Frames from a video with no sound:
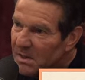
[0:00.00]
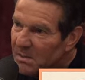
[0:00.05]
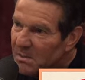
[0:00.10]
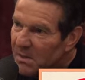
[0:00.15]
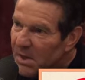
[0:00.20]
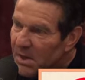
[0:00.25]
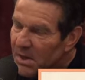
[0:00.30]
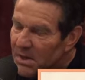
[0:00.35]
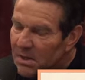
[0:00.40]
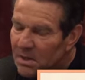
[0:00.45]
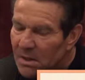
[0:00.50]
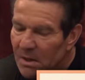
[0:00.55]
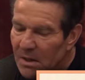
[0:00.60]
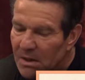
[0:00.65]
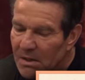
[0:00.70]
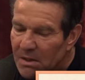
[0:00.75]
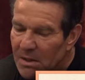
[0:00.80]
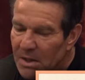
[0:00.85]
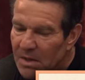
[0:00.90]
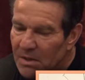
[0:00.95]
But
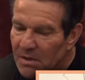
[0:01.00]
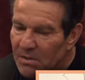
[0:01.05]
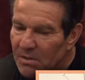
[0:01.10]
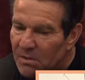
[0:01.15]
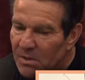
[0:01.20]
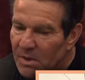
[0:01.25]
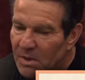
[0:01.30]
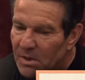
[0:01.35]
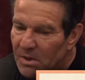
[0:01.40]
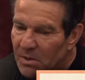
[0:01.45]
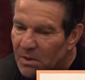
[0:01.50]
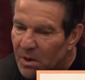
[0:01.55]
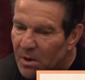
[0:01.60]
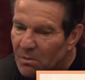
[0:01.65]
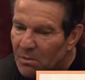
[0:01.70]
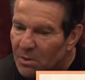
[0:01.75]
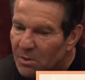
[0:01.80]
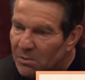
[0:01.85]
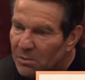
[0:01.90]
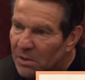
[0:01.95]
I think his
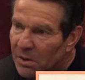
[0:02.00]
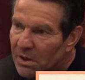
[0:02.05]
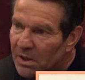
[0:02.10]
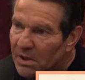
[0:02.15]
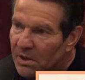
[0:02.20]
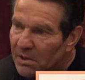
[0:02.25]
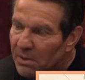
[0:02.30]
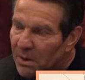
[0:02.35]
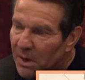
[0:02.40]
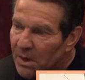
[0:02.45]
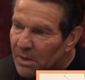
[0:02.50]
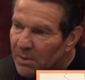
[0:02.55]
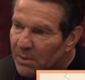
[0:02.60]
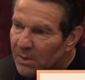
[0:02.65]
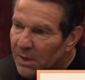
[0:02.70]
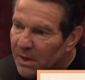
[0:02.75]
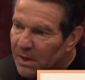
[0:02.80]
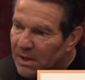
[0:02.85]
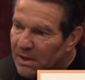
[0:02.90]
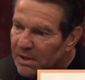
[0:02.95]
heart was really in the right
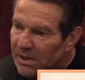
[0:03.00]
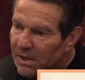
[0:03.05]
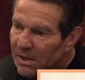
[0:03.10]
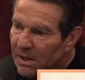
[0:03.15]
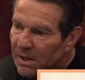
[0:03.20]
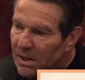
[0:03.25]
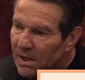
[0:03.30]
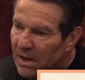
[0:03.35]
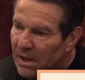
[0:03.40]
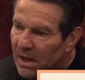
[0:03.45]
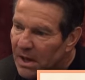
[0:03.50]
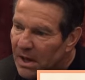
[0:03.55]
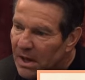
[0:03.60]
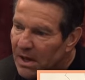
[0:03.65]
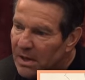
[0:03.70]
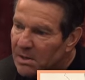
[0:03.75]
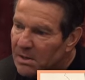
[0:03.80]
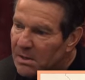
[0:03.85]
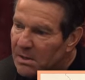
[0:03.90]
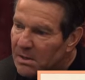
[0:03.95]
place.
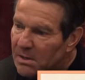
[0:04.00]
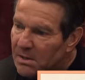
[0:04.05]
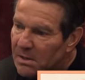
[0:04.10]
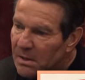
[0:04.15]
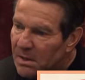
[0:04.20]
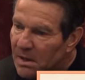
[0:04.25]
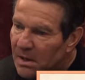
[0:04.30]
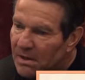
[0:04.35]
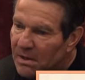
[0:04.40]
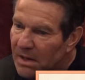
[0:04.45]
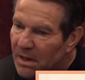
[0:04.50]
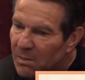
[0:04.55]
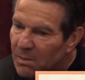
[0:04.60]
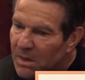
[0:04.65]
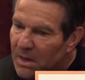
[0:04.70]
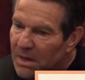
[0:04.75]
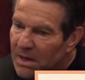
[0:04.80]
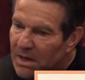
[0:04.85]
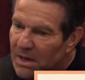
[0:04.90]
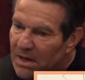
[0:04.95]
And not only that,
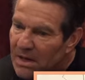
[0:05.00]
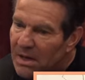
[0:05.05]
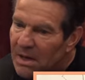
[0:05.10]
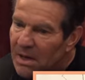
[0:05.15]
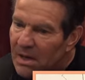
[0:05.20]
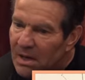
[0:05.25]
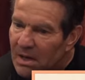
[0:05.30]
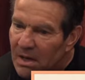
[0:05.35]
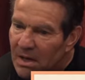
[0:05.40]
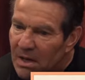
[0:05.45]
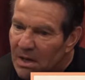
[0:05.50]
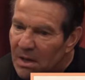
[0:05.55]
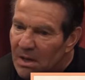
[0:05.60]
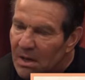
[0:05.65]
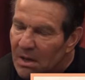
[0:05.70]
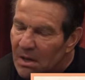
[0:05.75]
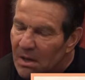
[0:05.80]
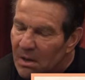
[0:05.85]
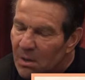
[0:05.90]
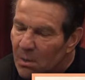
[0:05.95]

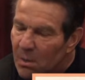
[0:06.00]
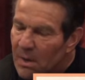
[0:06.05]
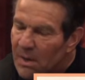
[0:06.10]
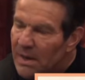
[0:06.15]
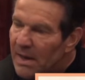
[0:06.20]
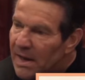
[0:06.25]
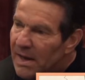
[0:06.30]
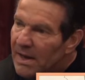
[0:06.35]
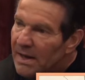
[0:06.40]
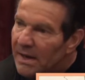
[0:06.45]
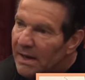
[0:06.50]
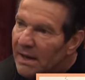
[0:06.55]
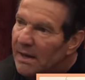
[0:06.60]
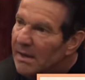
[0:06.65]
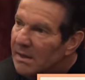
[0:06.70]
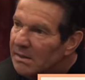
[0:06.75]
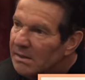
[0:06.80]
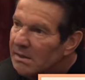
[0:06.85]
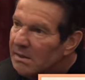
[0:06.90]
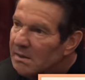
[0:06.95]
we need
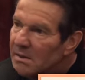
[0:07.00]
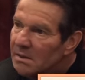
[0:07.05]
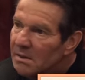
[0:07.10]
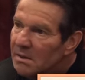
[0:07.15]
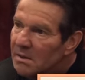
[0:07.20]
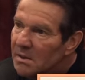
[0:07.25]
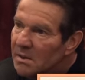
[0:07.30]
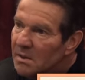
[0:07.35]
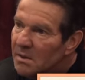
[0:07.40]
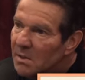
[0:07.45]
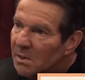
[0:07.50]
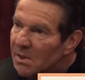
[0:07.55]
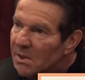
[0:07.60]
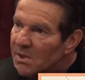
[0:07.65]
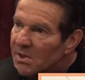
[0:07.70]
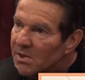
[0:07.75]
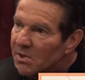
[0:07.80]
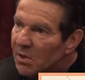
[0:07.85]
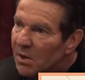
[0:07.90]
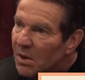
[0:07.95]
a really
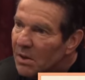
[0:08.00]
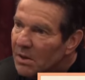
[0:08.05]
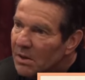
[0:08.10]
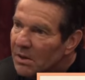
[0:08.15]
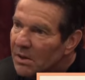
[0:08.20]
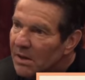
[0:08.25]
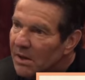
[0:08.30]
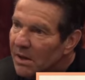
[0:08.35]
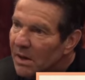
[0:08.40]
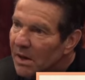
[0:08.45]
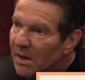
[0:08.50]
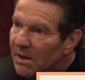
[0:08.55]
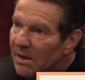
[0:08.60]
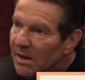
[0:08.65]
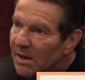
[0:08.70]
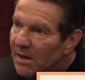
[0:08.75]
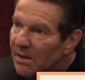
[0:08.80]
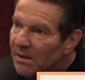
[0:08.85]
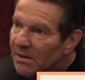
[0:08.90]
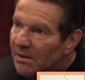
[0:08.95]
strong leader like
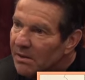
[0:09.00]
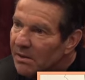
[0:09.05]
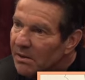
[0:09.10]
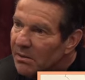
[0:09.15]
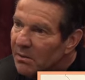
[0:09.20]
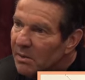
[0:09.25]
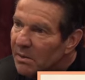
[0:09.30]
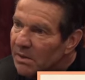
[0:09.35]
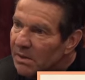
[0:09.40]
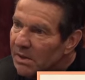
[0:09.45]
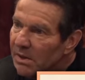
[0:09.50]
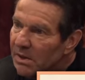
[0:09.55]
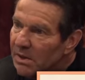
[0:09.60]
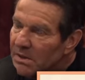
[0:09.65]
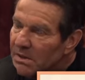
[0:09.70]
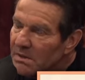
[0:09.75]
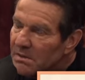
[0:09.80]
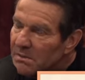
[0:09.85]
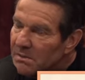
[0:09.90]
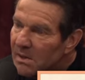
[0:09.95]
that to deal with
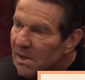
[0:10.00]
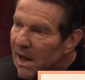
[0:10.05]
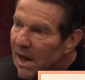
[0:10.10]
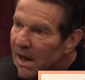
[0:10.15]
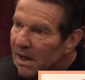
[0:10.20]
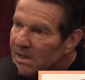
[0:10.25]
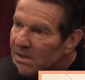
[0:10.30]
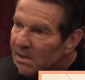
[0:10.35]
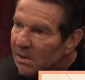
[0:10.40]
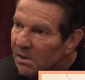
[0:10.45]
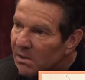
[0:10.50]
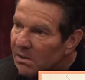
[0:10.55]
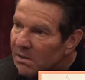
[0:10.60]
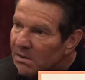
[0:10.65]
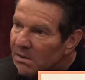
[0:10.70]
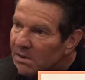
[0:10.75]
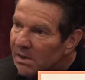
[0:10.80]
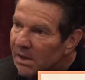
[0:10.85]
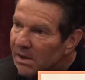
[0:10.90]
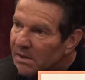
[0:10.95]
these
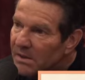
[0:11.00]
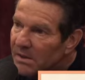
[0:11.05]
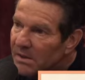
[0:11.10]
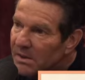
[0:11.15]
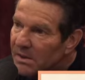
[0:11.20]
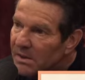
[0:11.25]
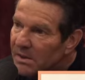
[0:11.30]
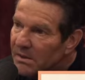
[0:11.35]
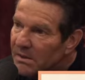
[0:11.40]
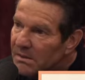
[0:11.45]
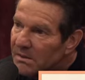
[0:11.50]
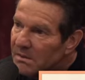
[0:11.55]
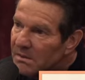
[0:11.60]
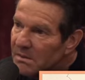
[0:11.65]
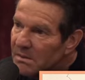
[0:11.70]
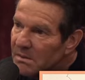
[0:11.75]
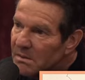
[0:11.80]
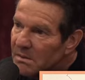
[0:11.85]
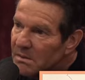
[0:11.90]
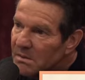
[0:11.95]
assholes that
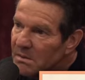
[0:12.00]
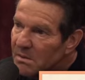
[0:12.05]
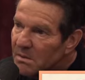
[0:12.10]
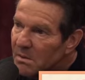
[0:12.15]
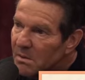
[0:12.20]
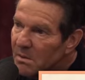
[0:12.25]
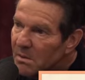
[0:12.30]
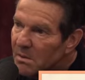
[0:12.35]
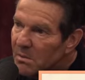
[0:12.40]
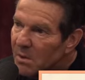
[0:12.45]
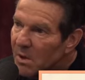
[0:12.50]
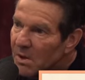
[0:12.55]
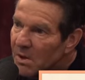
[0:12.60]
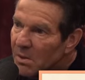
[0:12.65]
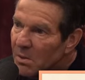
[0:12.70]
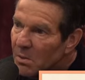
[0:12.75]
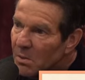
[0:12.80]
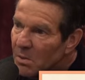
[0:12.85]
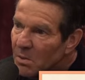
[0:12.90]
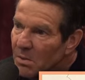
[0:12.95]
run
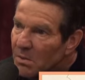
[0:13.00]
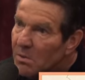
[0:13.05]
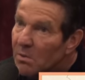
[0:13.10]
the